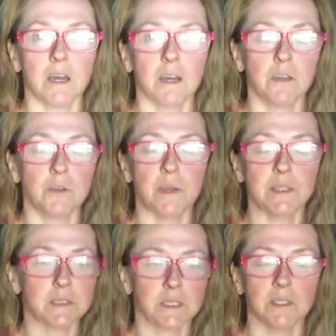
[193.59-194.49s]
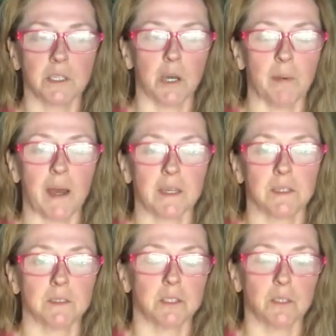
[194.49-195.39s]
you instantly go back
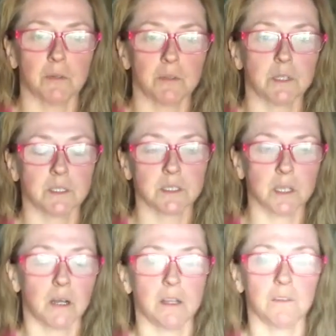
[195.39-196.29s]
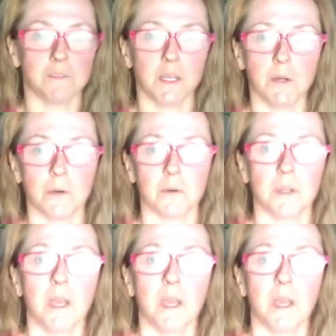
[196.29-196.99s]
into, this is all I've known.